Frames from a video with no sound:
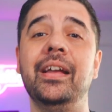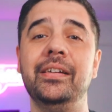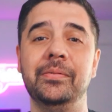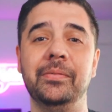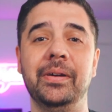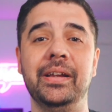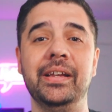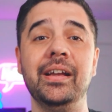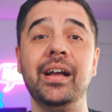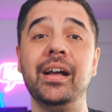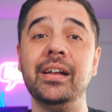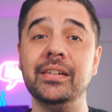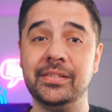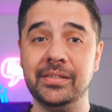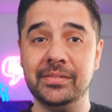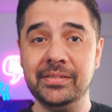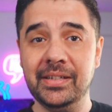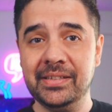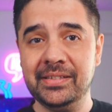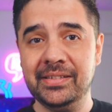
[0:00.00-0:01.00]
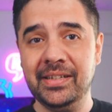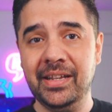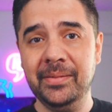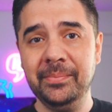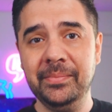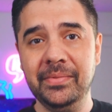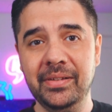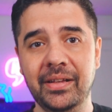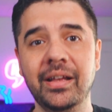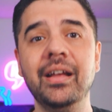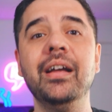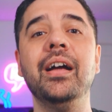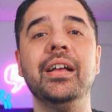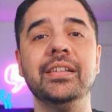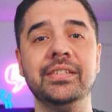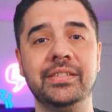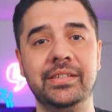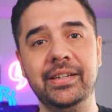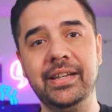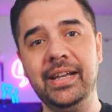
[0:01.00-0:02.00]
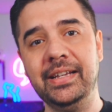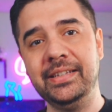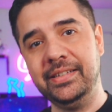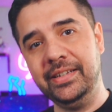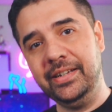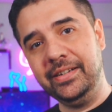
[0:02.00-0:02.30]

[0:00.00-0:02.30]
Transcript: Anyway, until next time, I'll see you guys